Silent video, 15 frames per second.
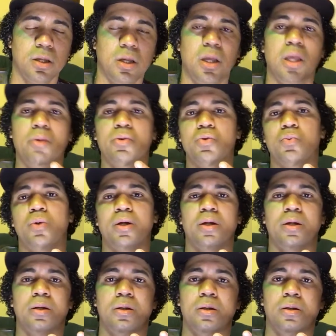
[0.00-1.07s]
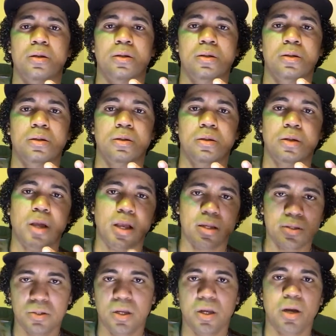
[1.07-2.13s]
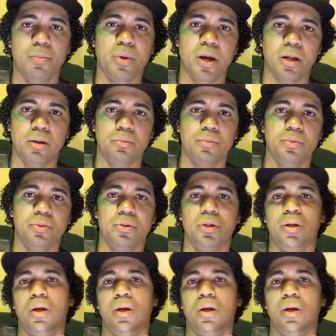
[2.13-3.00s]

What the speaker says: He was with Sam Adams.